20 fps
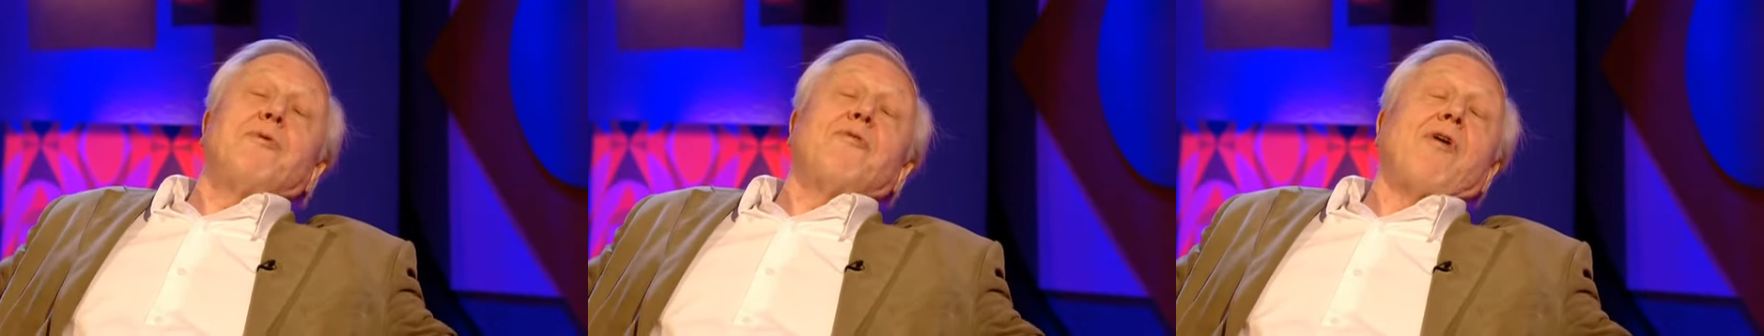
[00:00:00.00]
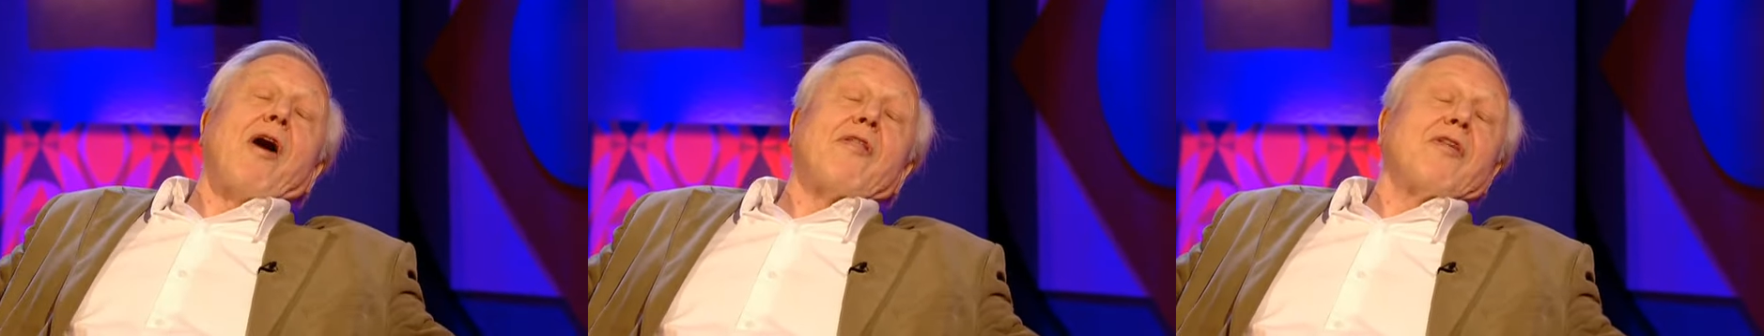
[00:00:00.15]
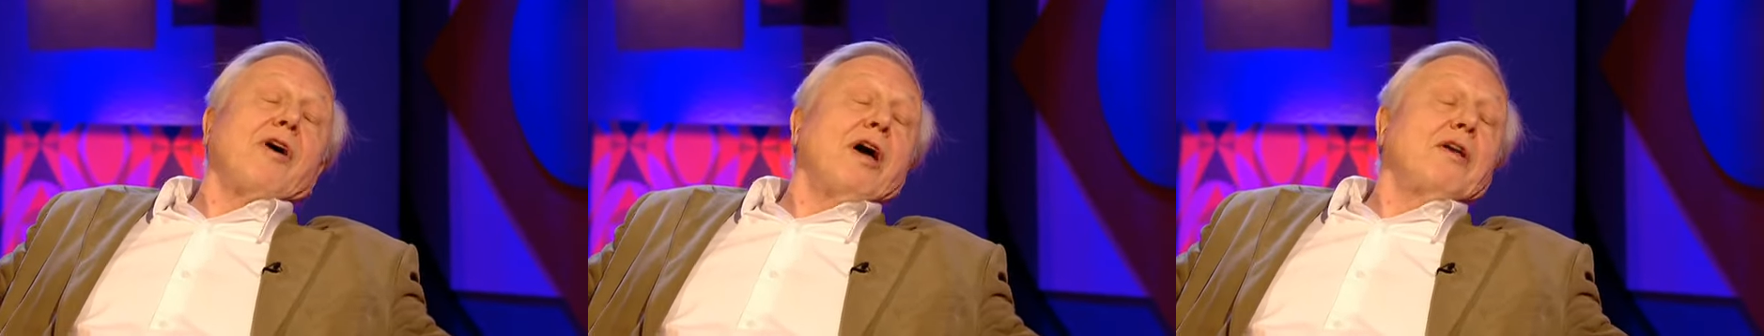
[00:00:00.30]

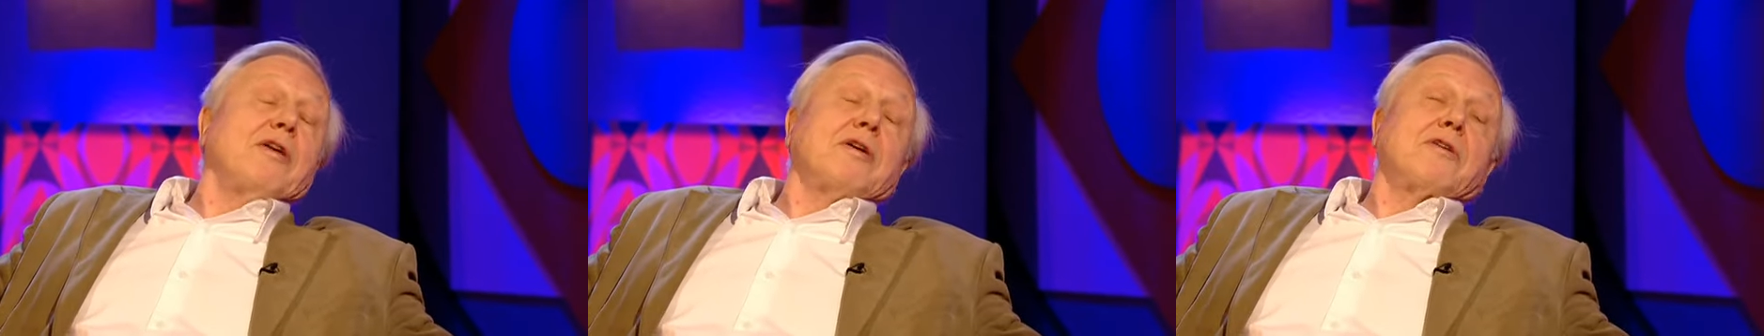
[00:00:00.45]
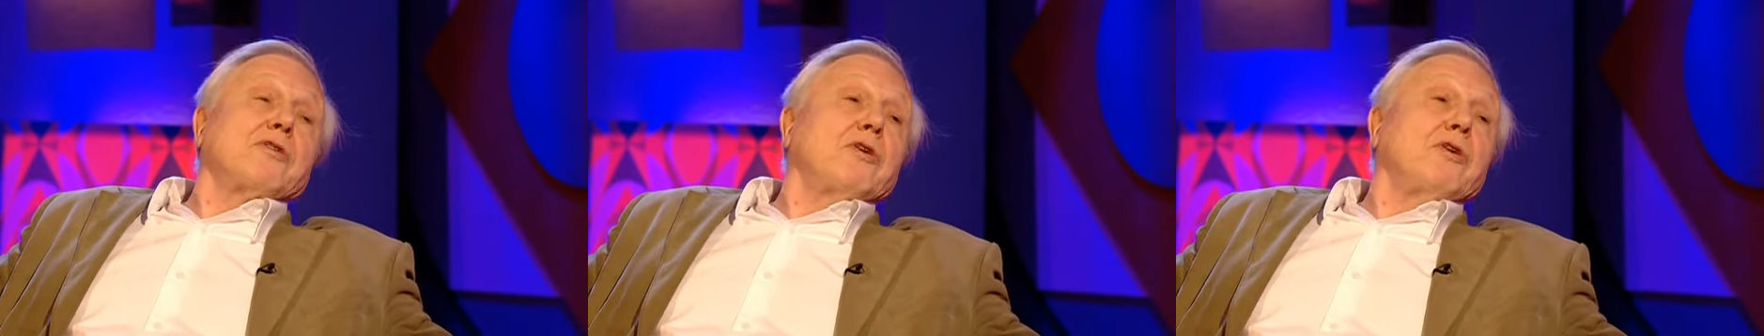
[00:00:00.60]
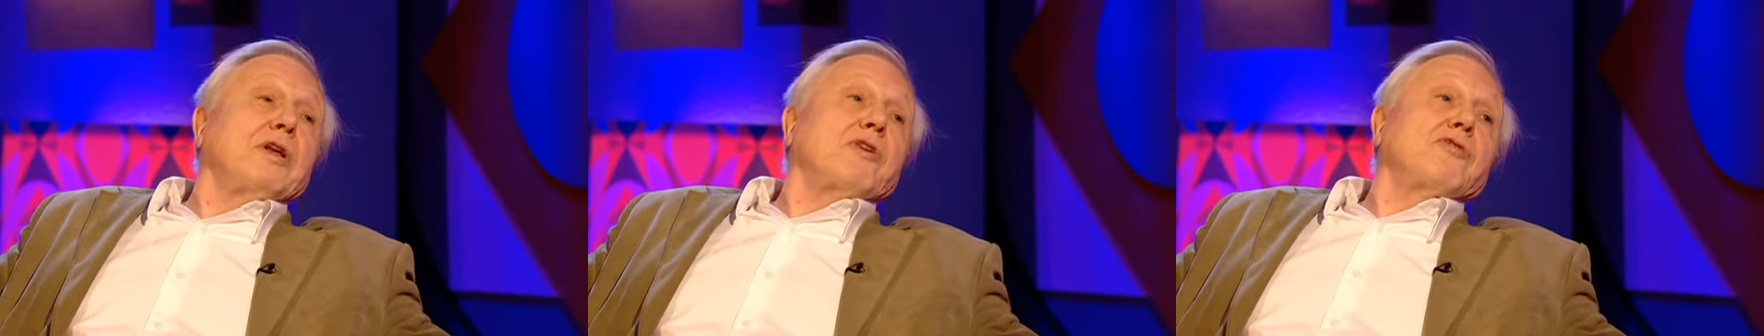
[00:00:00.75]
rather
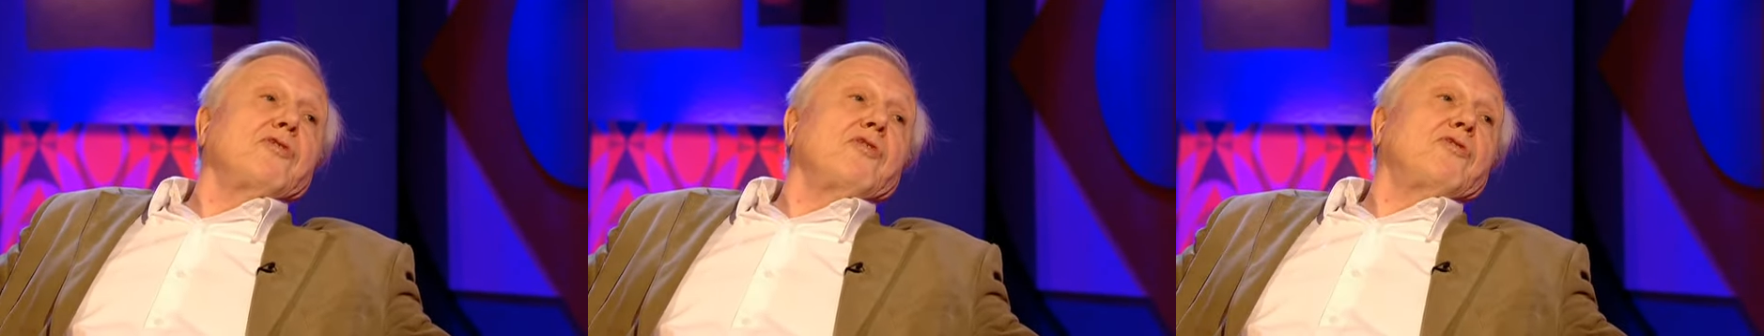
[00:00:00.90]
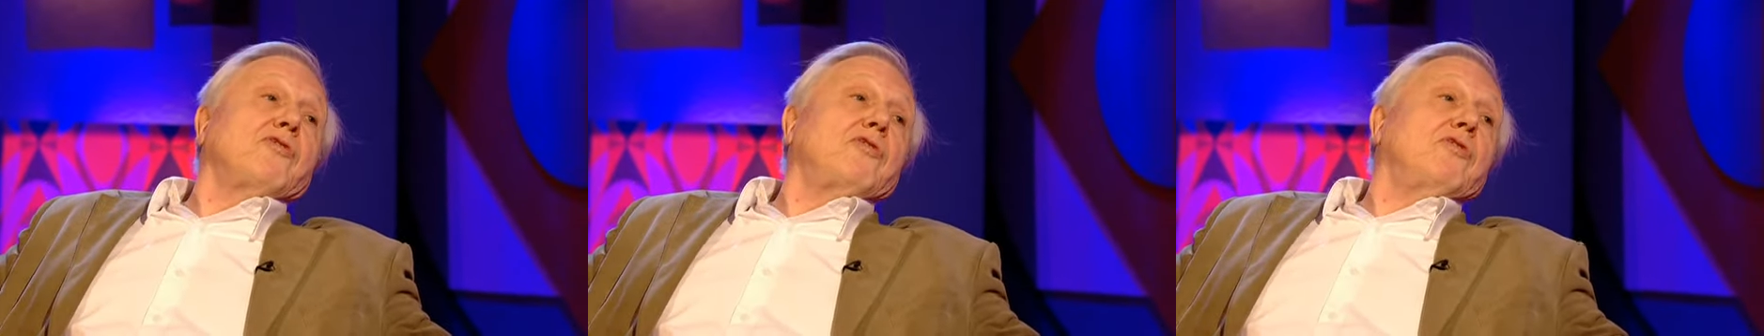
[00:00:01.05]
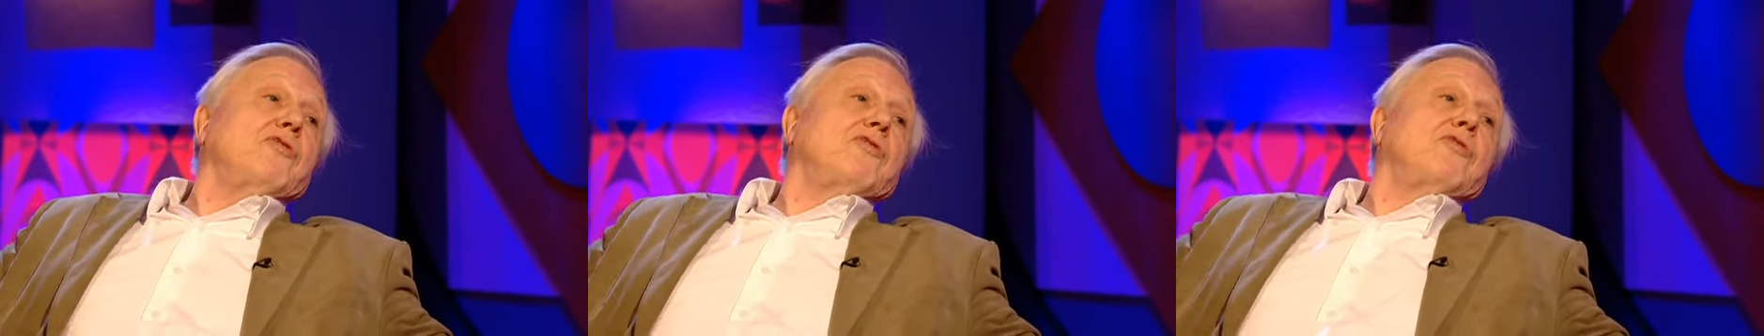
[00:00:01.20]
good
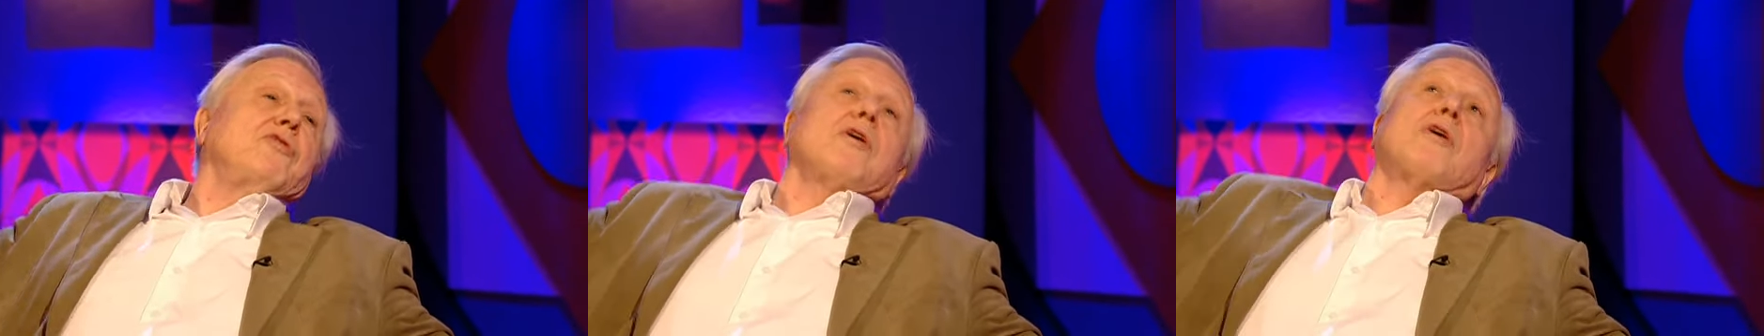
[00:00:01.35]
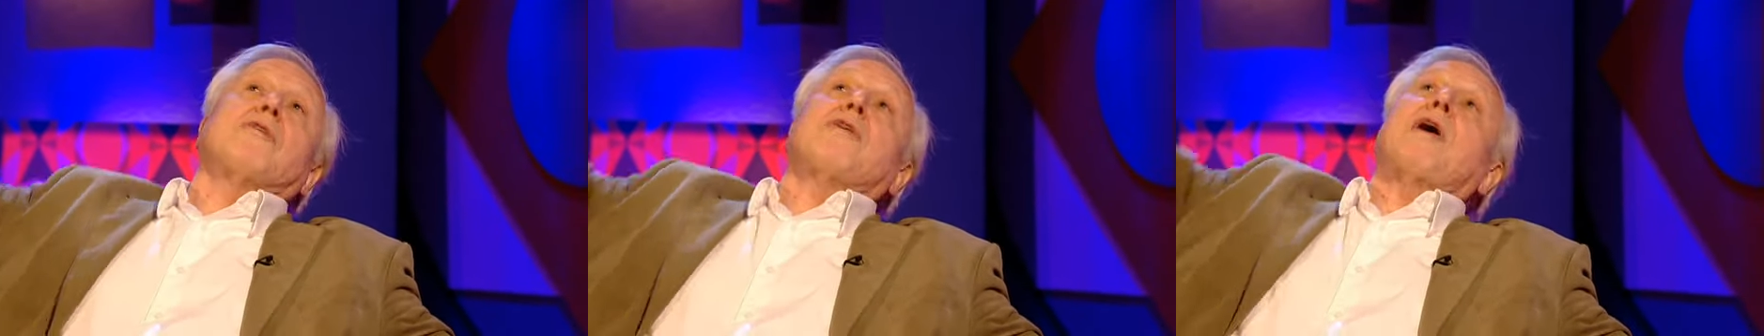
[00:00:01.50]
existence. You just